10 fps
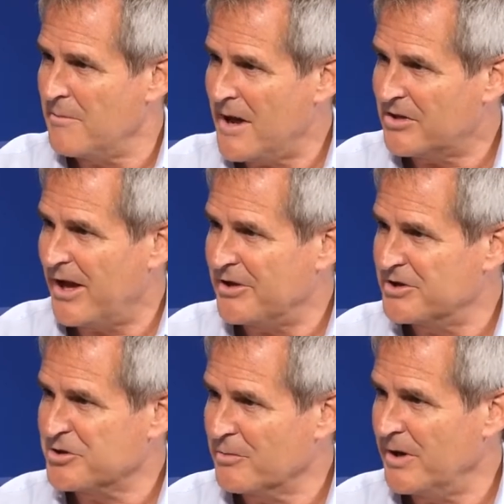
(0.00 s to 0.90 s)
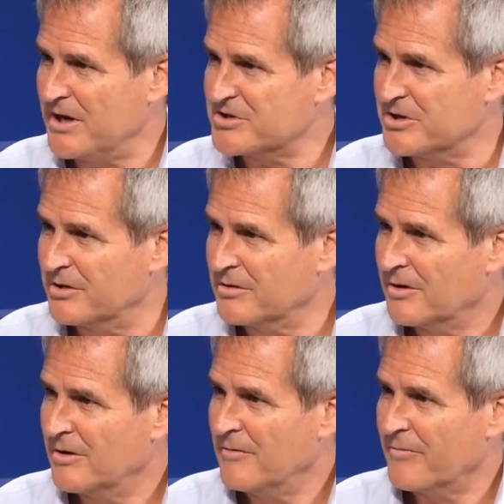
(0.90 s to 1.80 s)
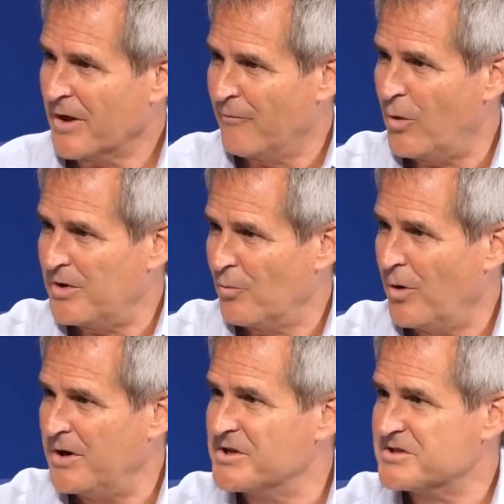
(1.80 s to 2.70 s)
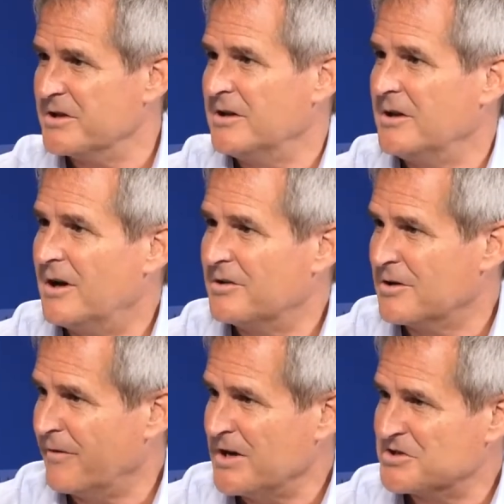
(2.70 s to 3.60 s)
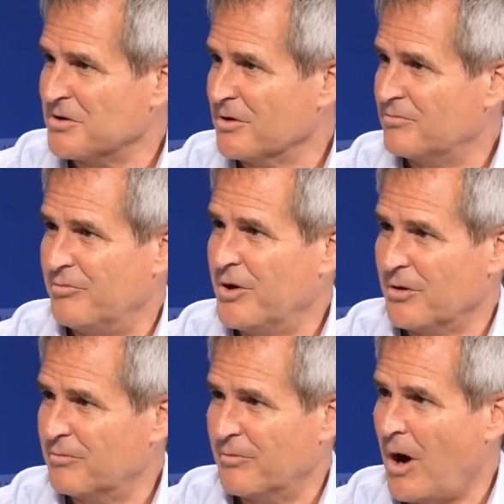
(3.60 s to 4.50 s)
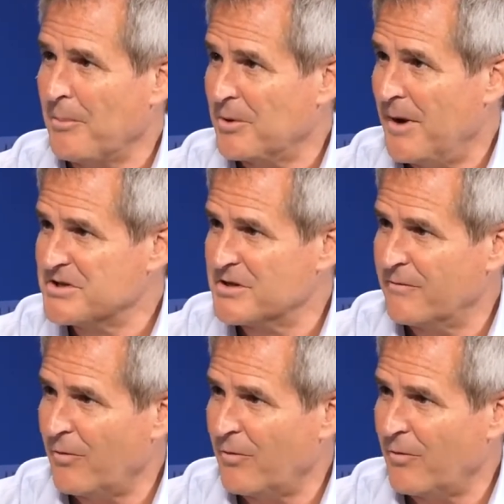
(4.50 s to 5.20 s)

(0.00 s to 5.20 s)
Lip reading: make that determination of what is the device you're optimizing